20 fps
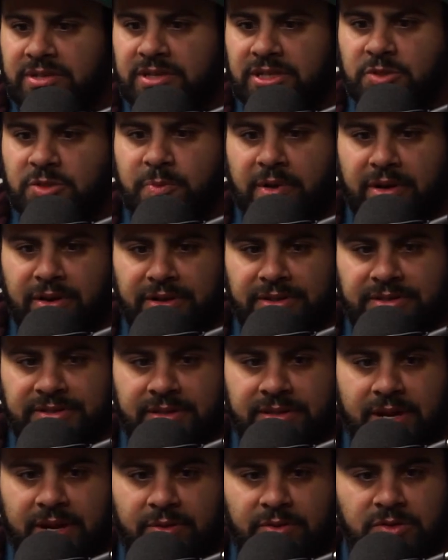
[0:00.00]
and it was an
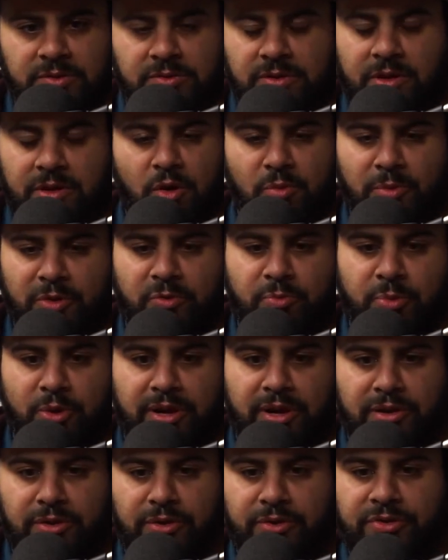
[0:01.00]
experience that I was
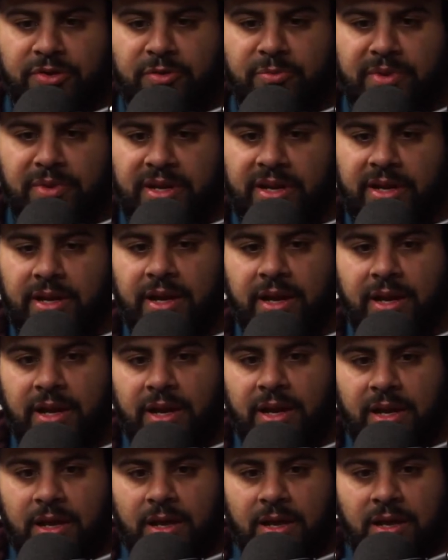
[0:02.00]
almost brand new to me.